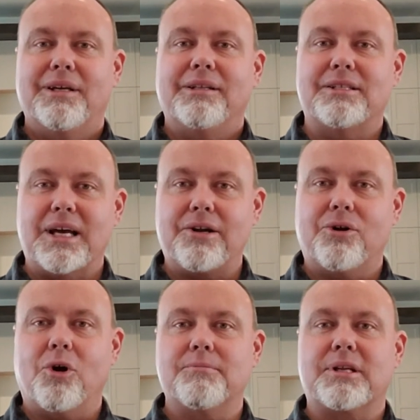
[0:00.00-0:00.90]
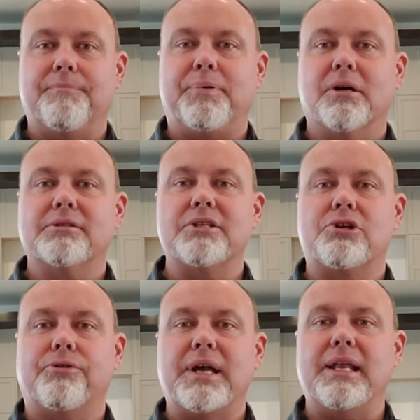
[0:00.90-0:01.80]
Designer Homes can build and
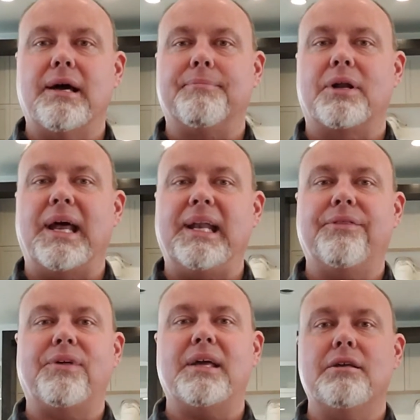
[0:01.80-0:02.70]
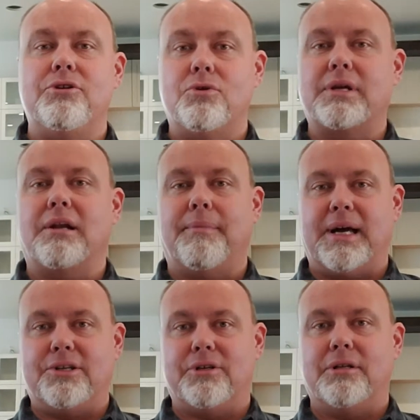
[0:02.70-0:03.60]
create about anything you can
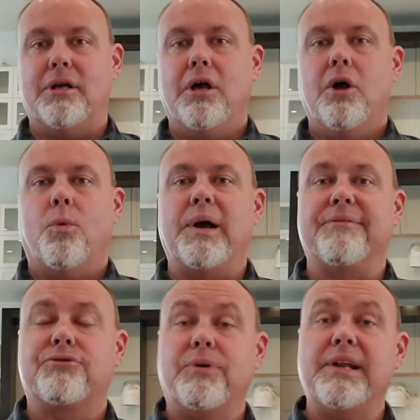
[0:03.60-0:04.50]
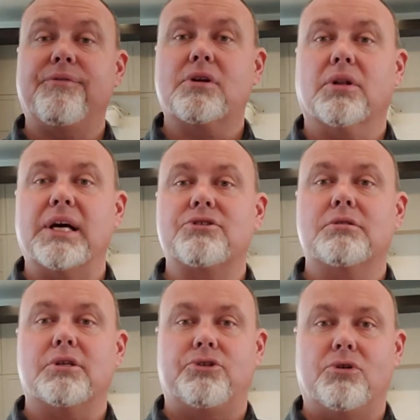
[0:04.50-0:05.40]
imagine. We have 3 different
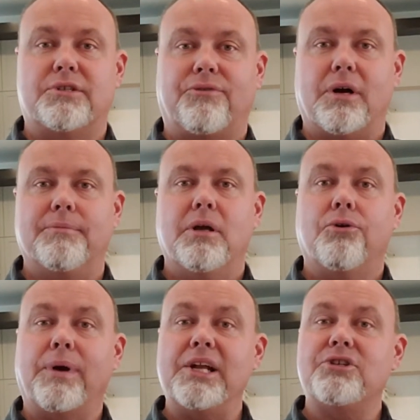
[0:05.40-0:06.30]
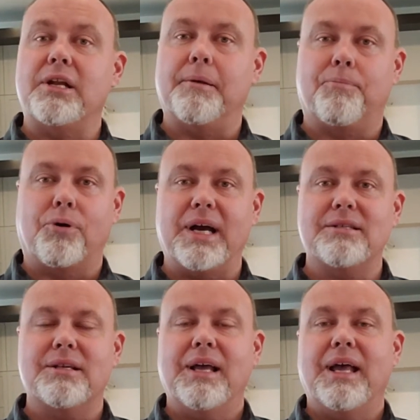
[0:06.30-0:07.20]
collections to choose from, ranging in
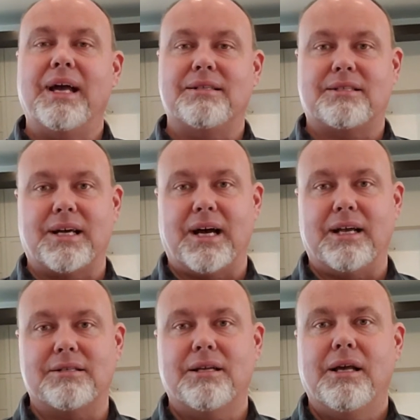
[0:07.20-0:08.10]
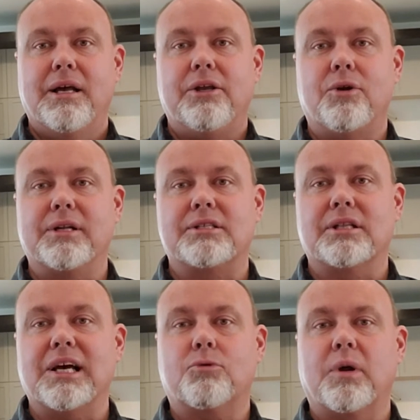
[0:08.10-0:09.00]
price and size. You can
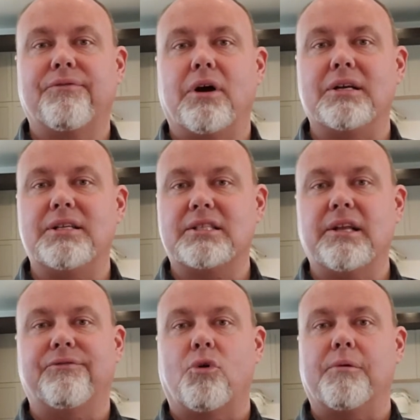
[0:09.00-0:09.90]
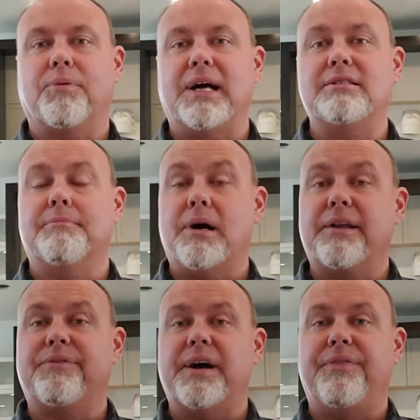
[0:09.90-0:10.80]
select one of our existing floor plans and
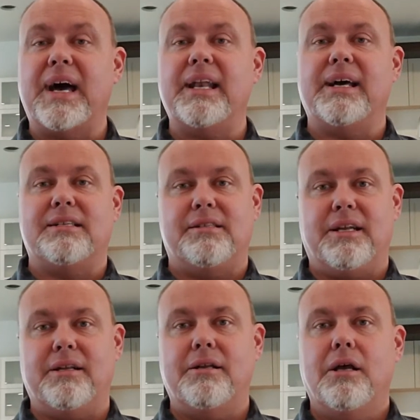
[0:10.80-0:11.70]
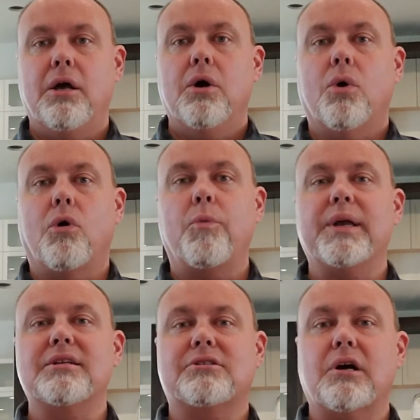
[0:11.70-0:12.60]
modify that as needed, or we
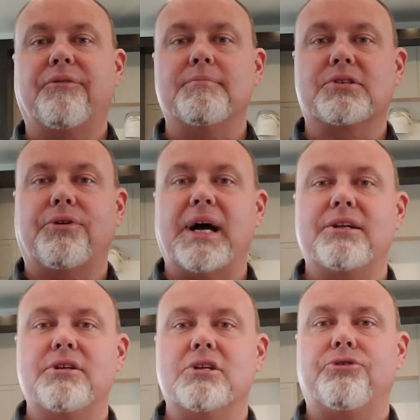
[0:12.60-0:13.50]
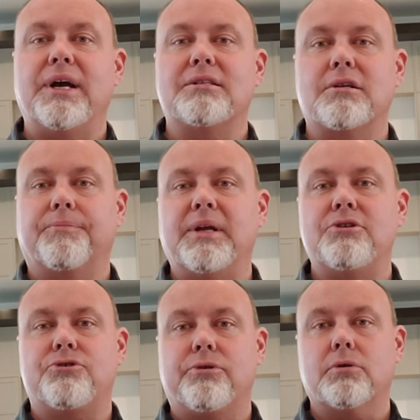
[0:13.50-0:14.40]
can start from scratch and create
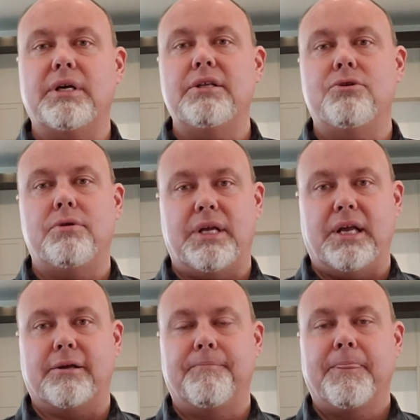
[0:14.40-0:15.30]
something truly unique.